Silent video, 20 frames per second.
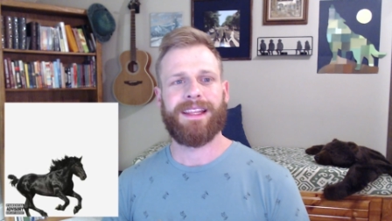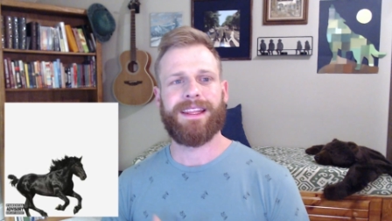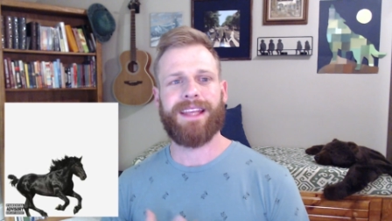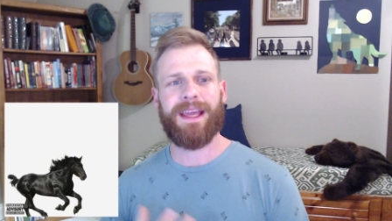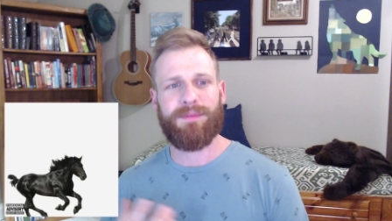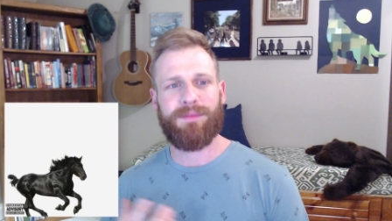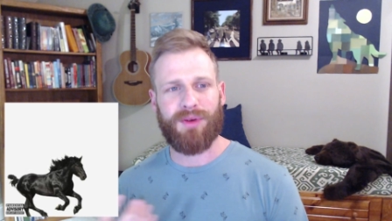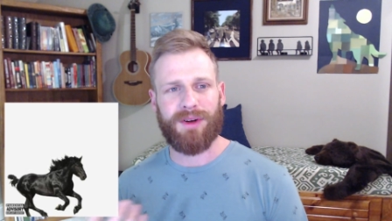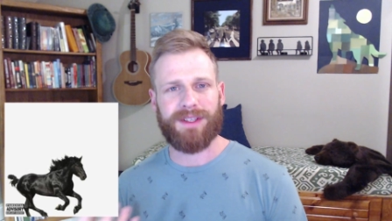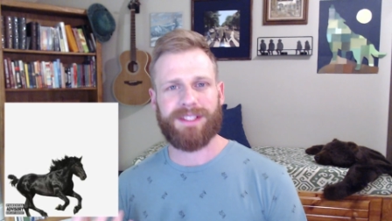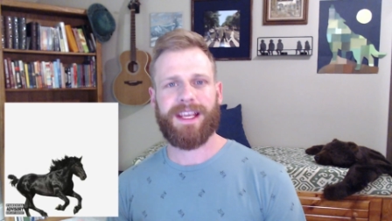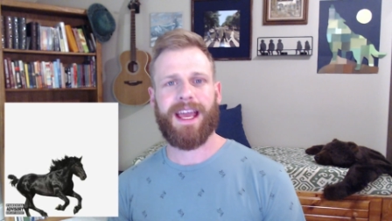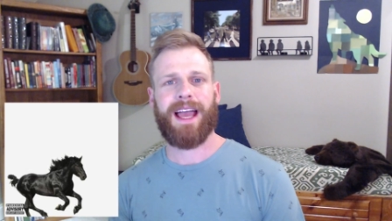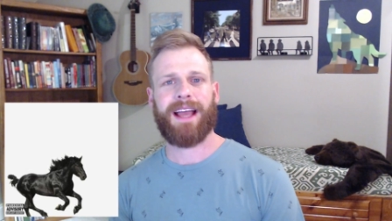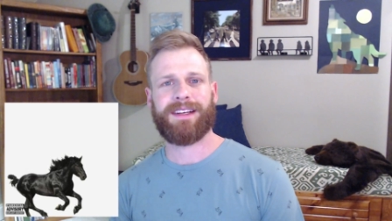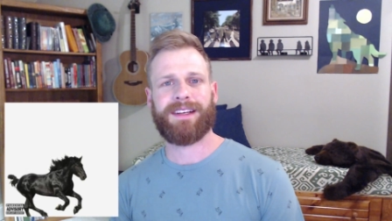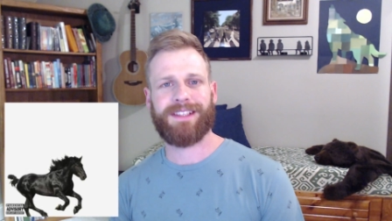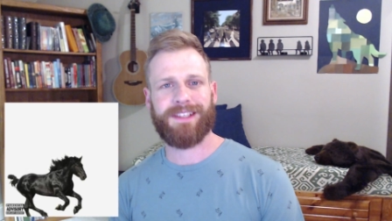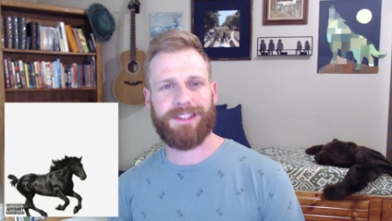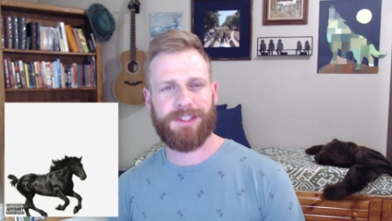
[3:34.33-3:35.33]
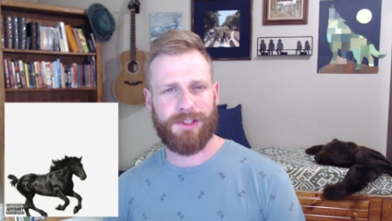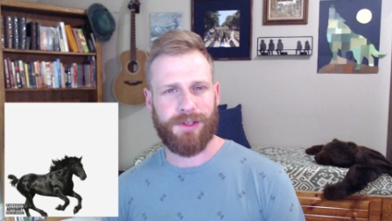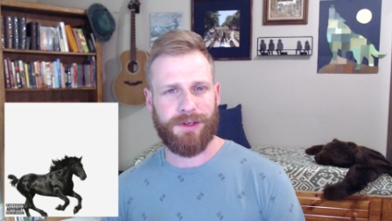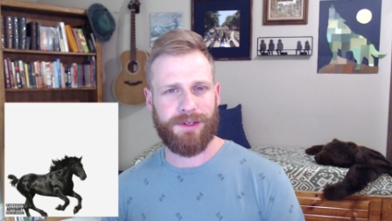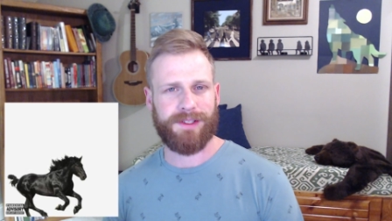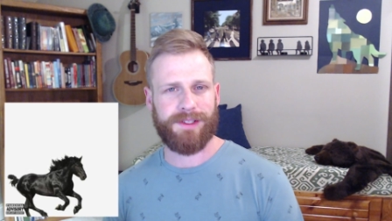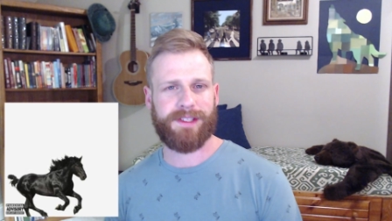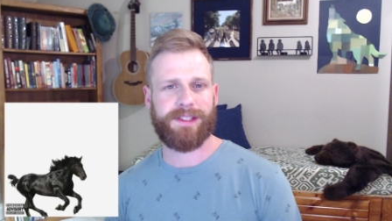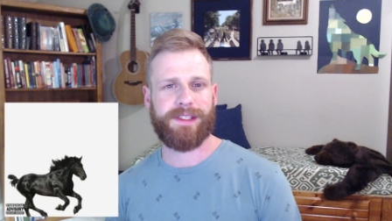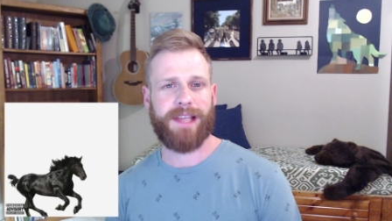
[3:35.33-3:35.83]
they protect
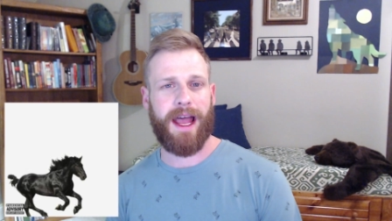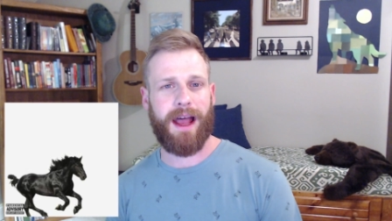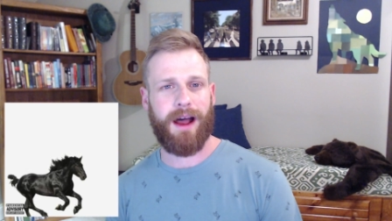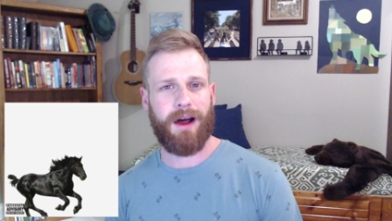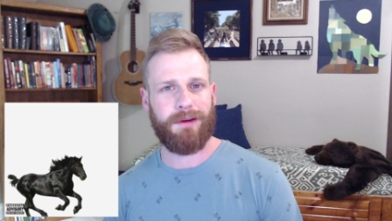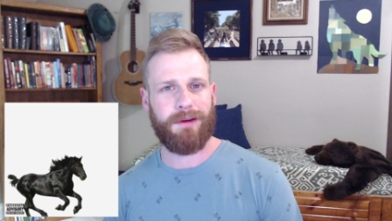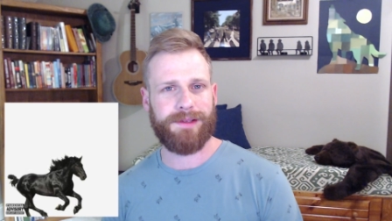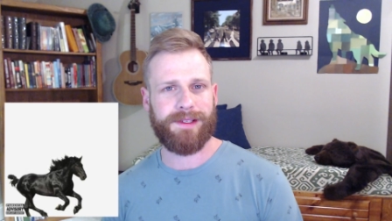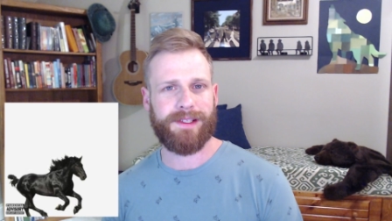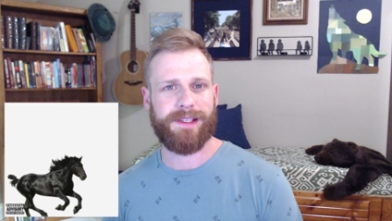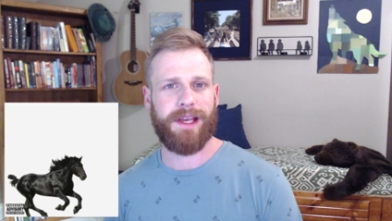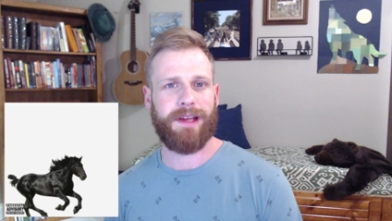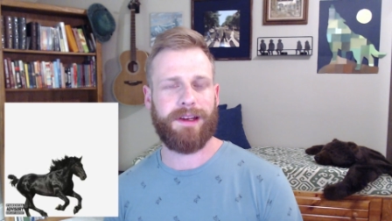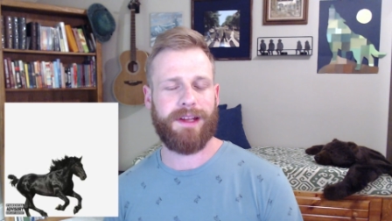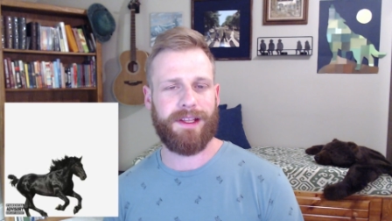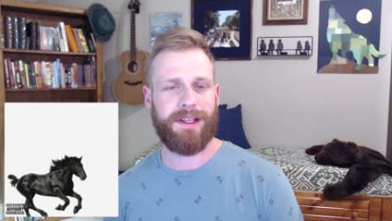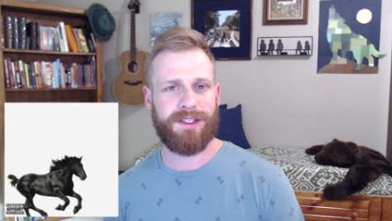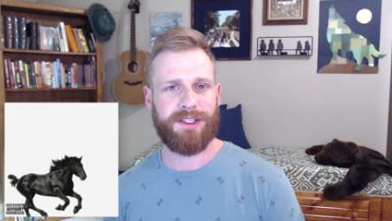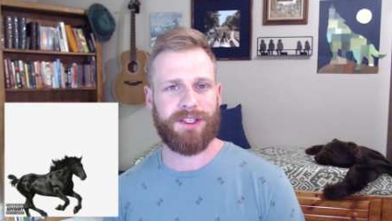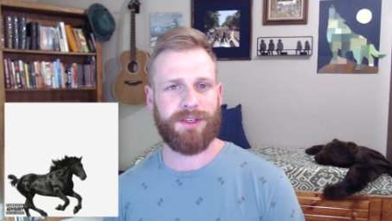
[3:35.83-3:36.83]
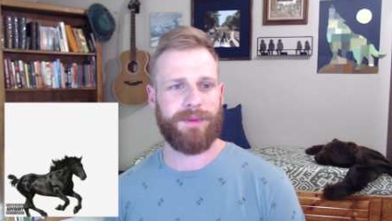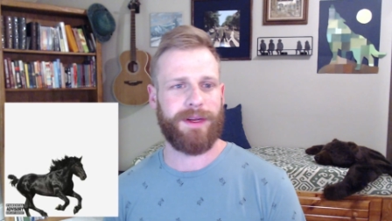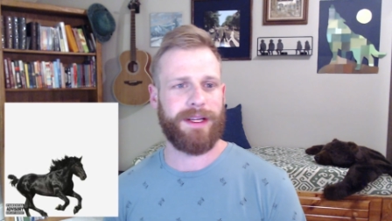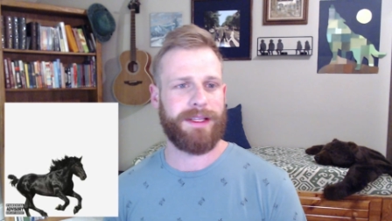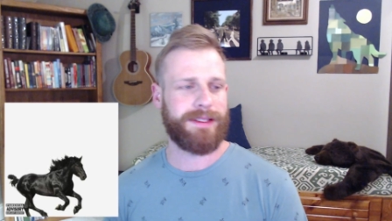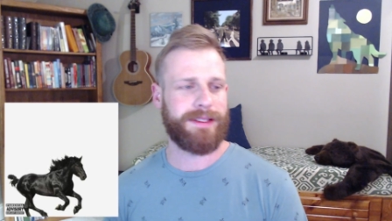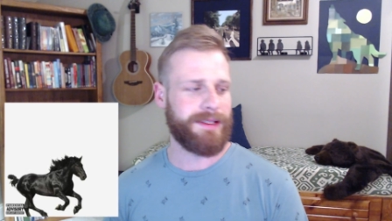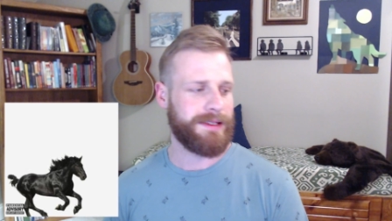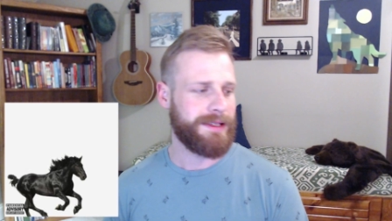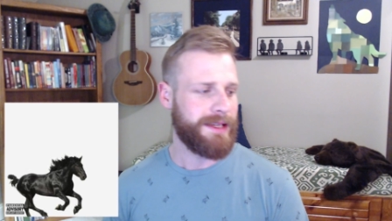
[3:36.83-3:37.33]
certain sounds and
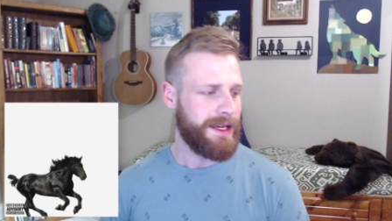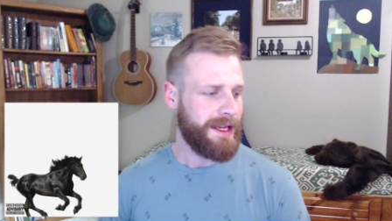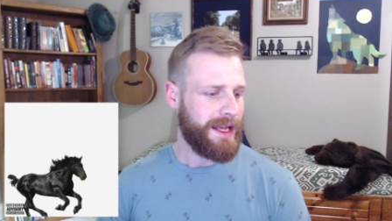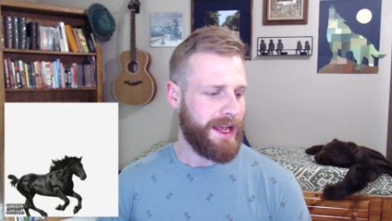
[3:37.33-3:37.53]
instruments and